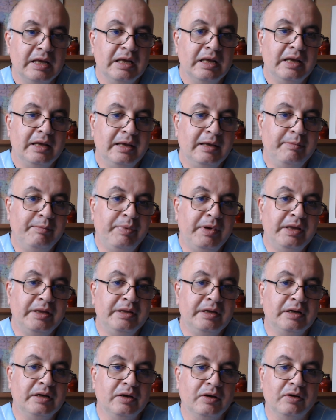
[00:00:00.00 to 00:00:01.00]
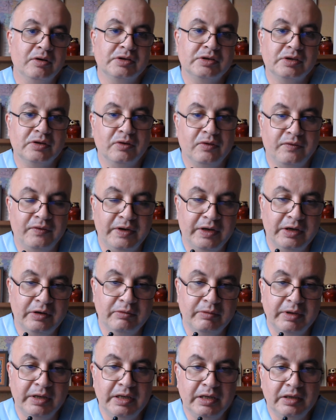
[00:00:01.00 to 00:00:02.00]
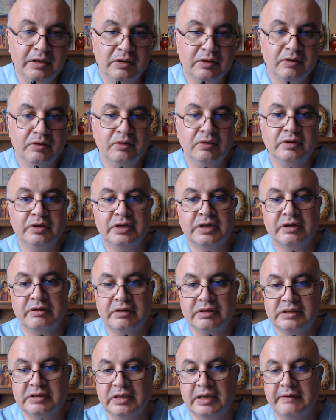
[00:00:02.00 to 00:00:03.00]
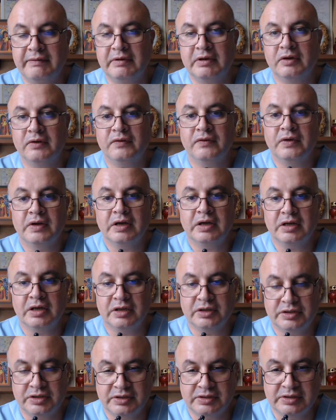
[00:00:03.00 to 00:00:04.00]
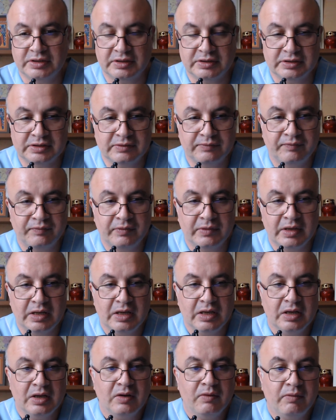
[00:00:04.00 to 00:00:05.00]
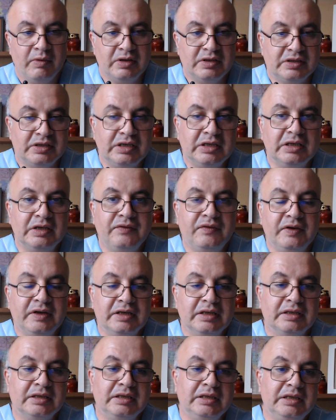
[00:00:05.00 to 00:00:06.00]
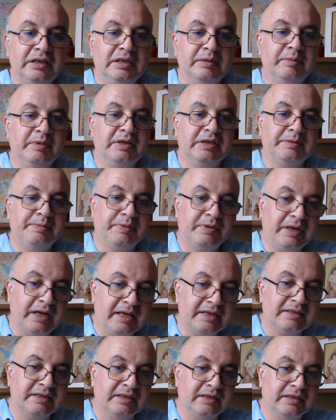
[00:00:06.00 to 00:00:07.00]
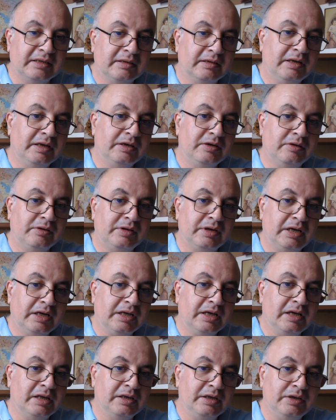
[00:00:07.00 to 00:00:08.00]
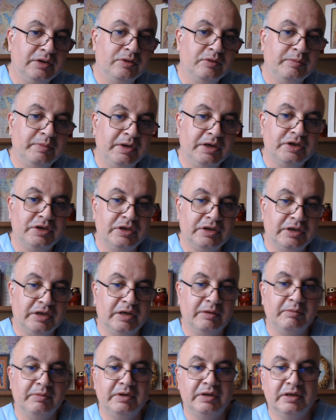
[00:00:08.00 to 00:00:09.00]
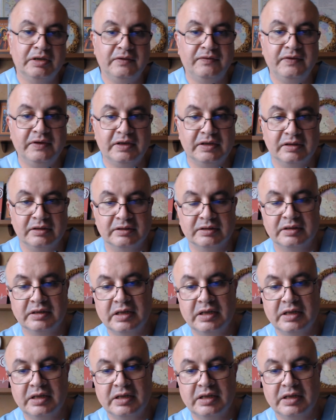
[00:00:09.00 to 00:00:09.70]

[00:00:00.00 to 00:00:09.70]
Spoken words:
impending loss of airway, or decreased level of consciousness. When significant edema is present, endotracheal intubation can be difficult,